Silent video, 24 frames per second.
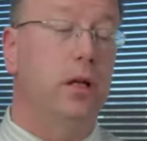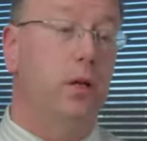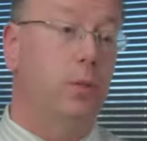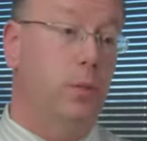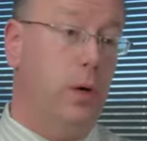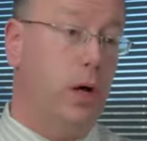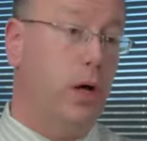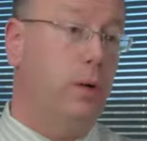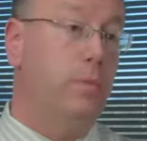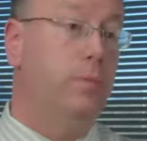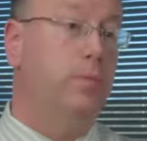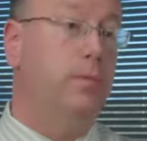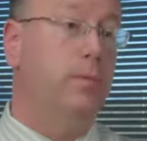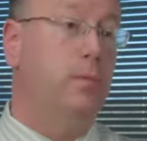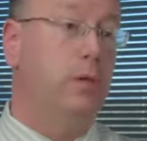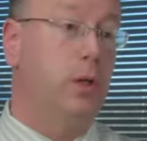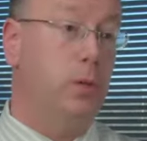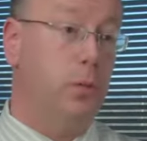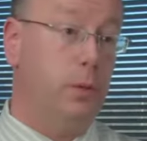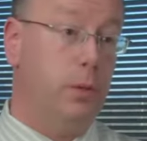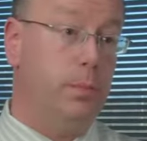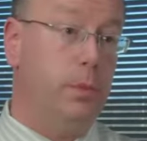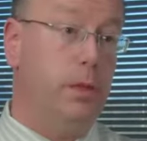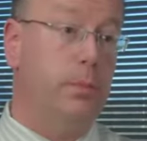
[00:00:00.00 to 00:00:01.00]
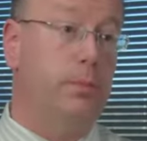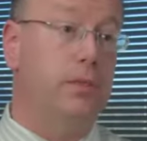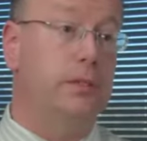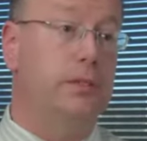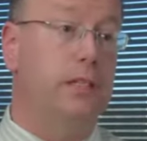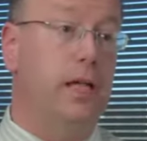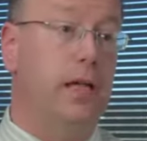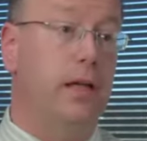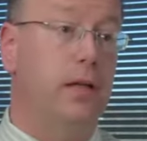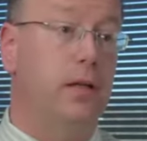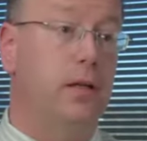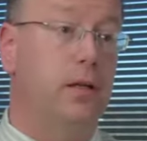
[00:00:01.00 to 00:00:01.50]
Well, you would be
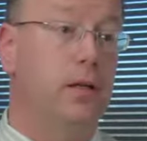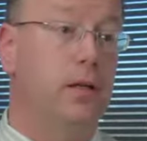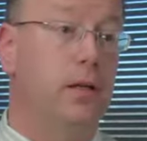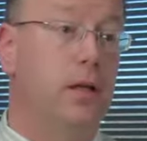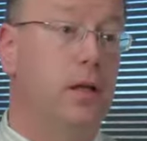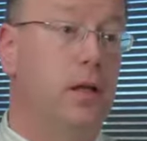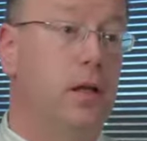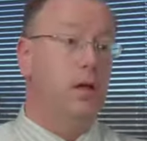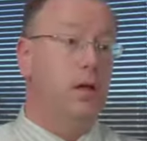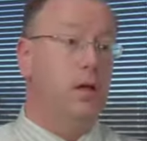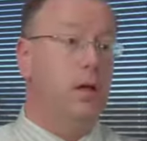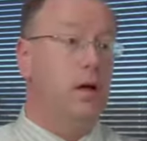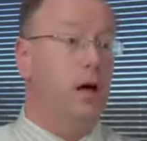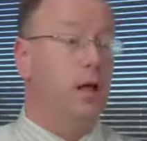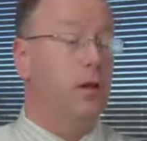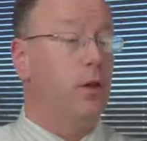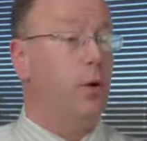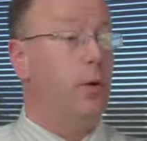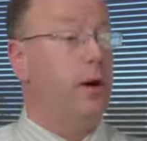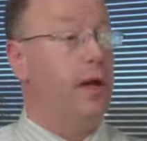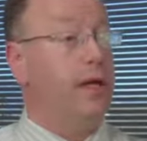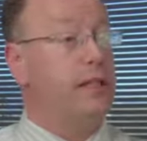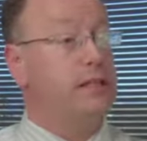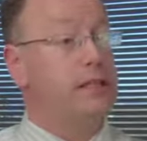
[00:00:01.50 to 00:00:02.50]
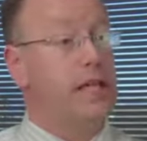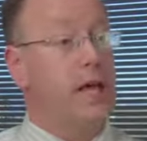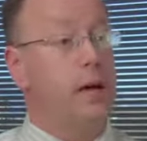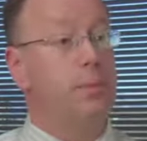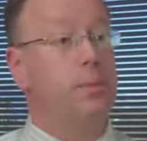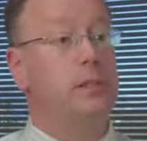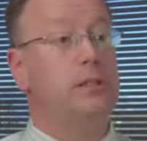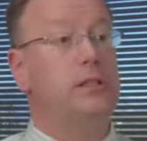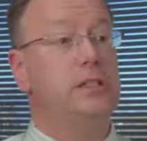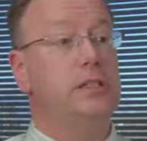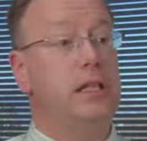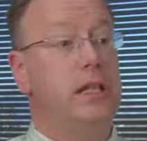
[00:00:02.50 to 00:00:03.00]
mistaken. Although ASAP
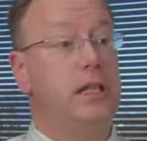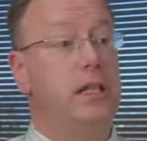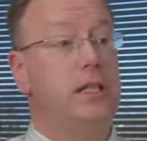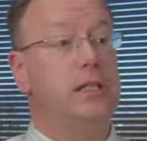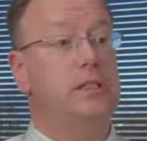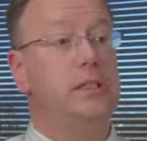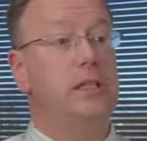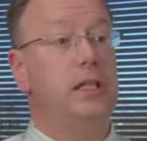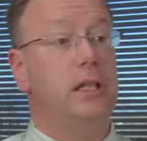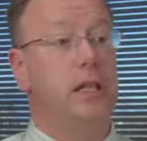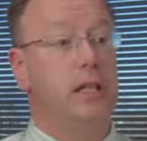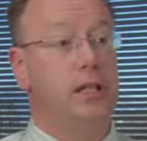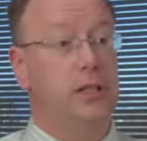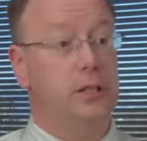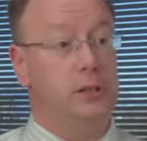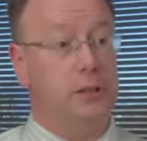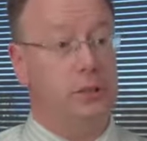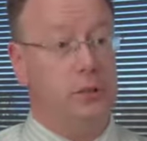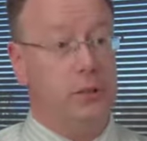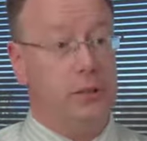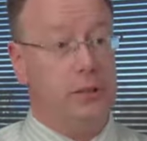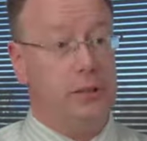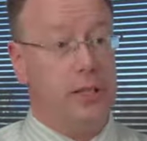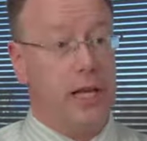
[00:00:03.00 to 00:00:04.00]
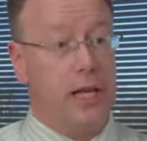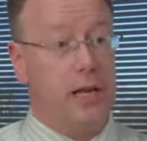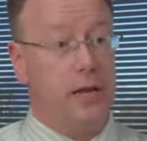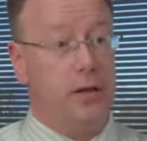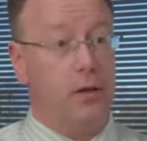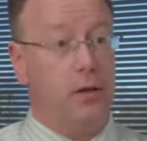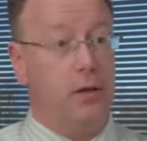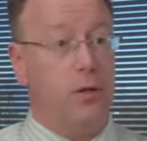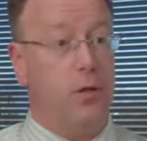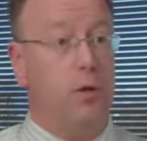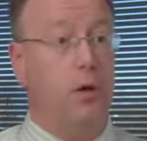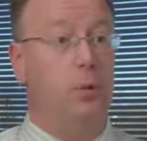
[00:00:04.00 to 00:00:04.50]
is seen as the industry
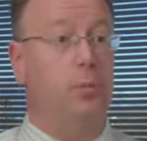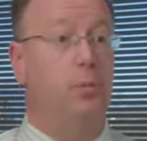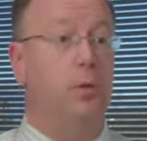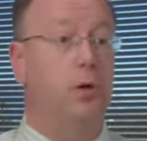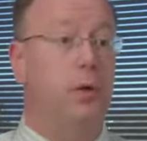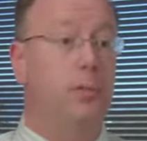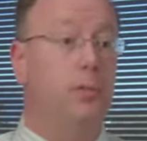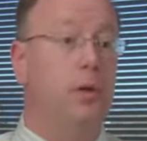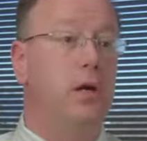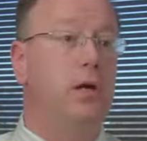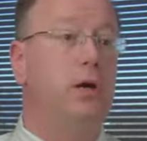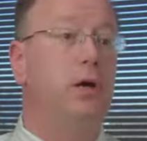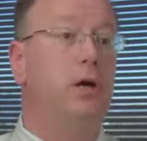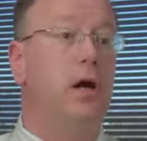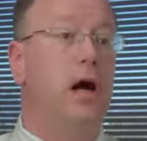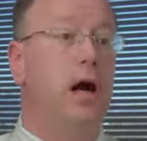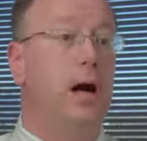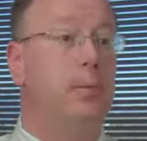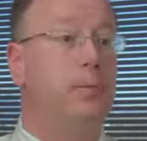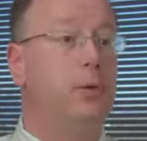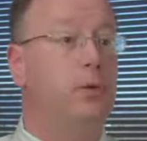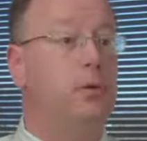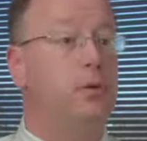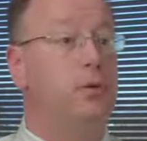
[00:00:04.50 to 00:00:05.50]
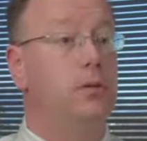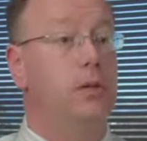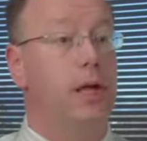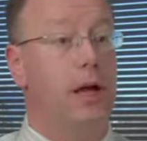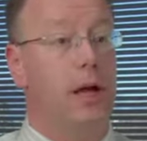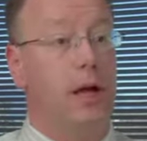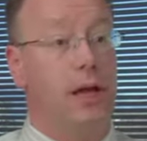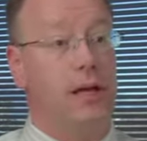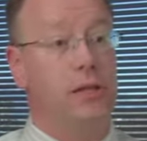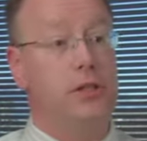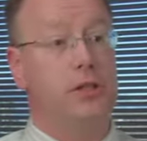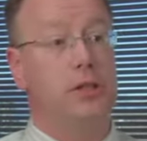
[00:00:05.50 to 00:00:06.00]
standard or premier optical
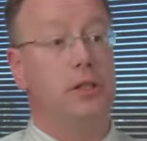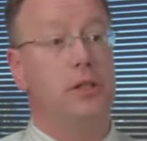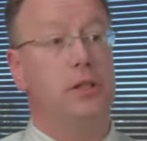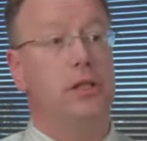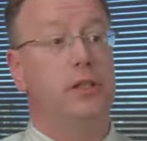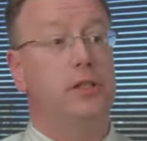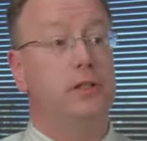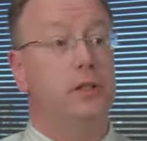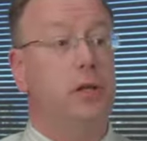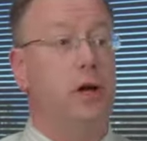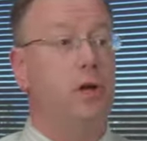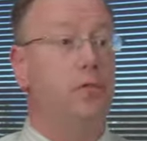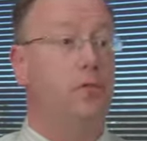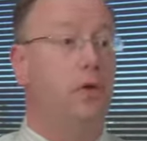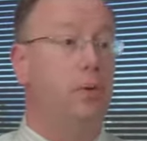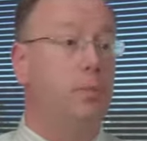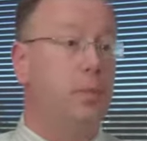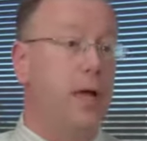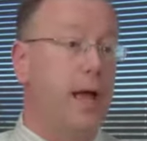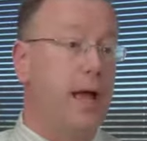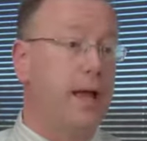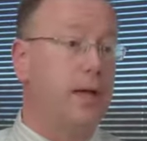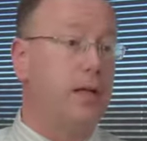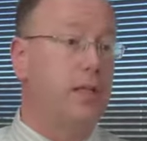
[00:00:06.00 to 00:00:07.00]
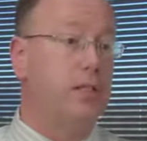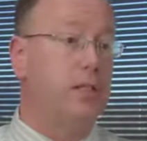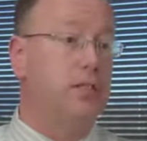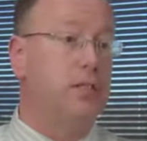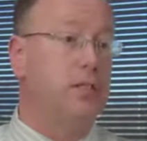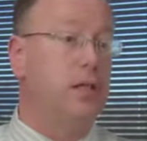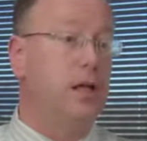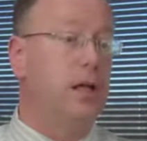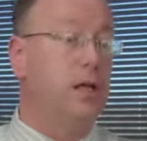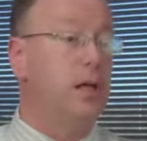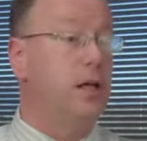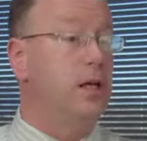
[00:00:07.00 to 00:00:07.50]
engineering software
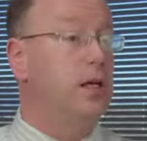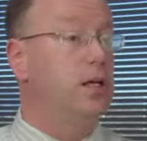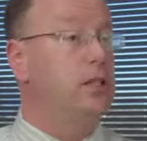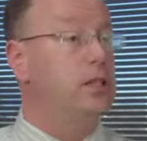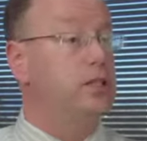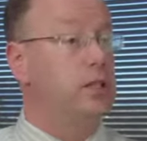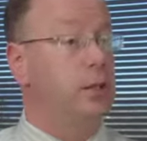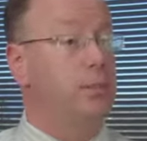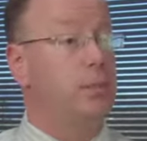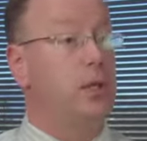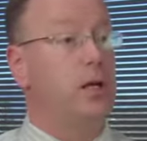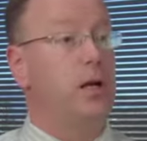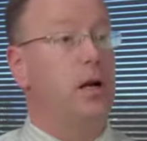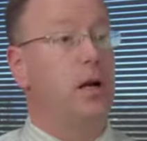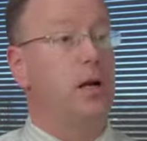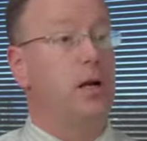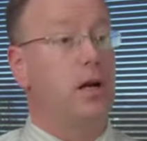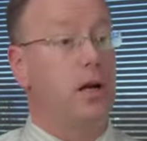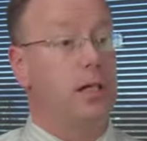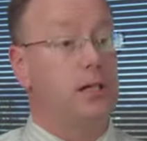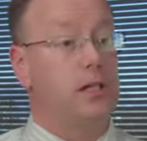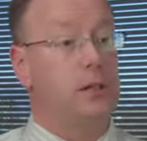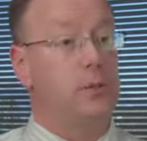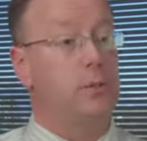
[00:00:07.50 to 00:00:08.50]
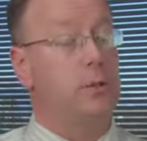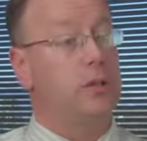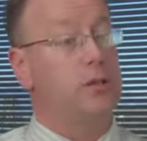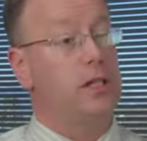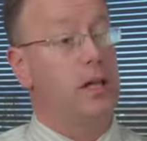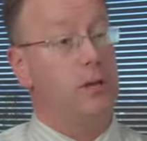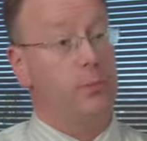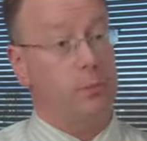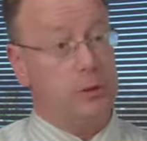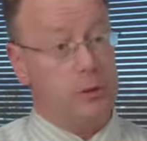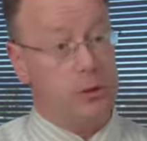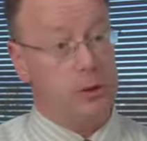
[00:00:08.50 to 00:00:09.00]
package, something our customers
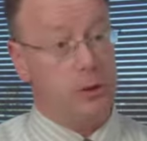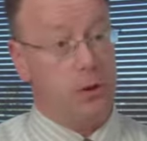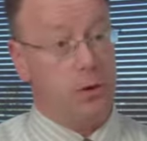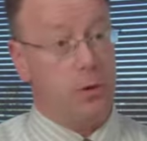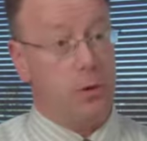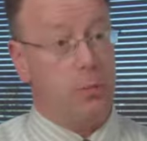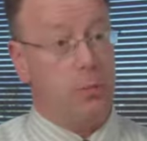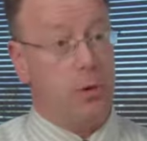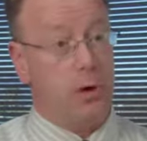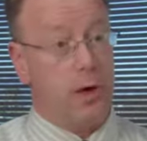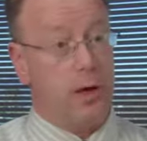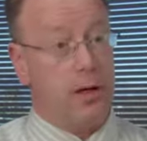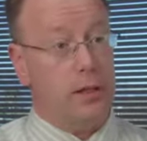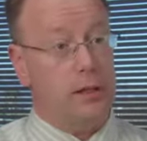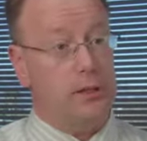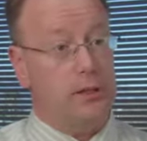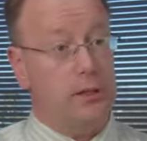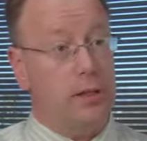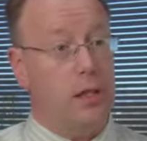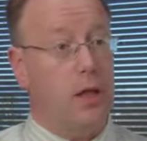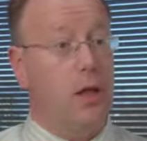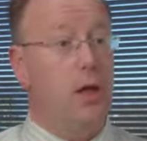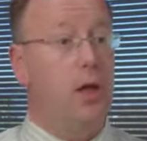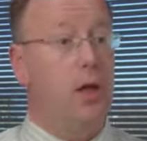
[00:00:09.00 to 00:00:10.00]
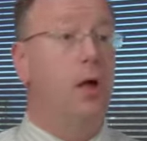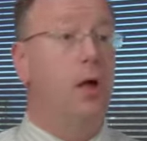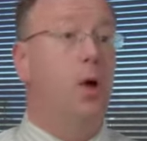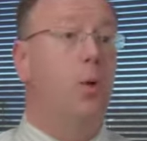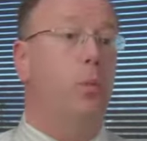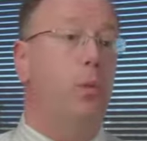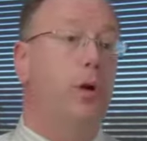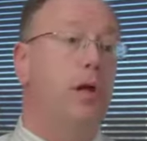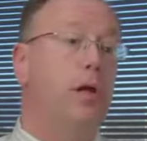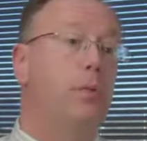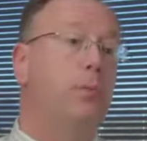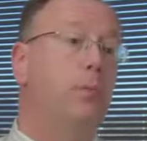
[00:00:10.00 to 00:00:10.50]
have bestowed upon us,
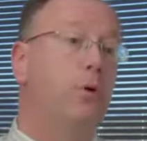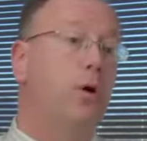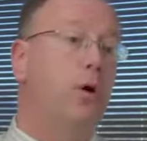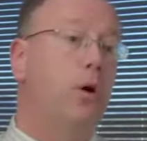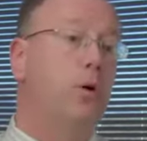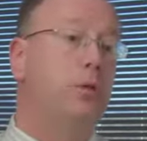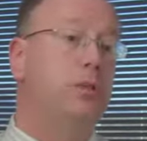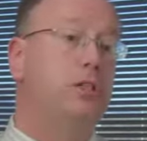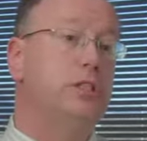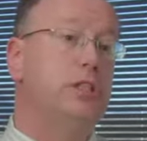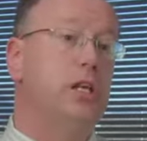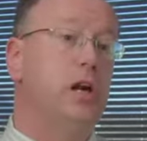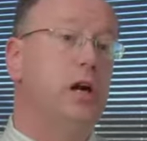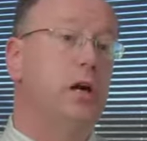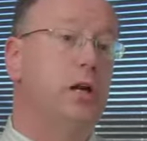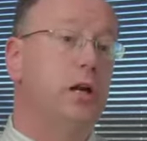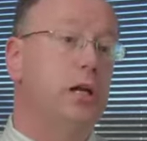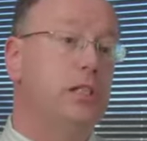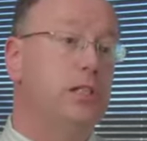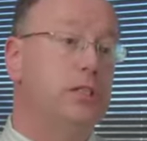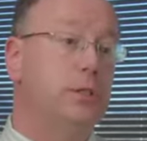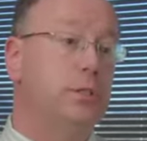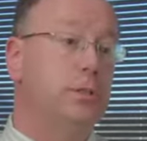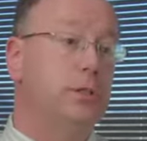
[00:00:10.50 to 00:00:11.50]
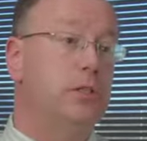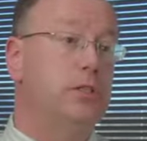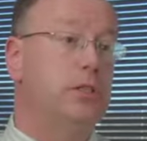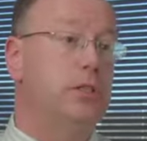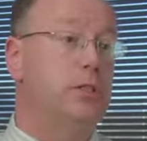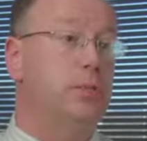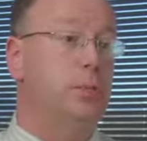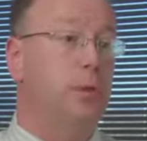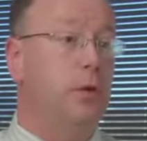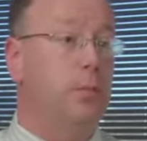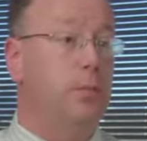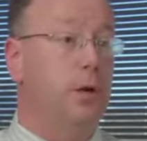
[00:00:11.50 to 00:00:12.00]
we at Breault see our customers
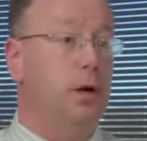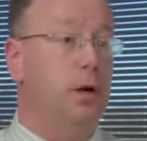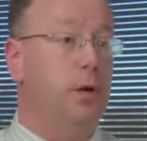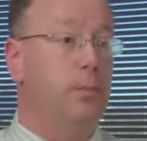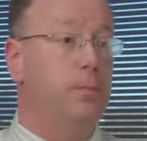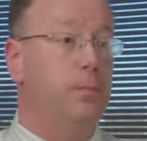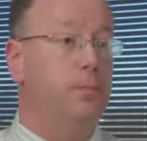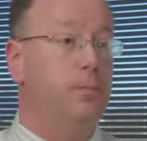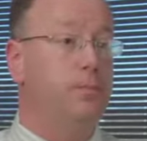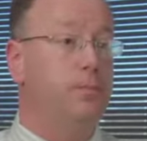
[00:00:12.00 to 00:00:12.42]
as premier.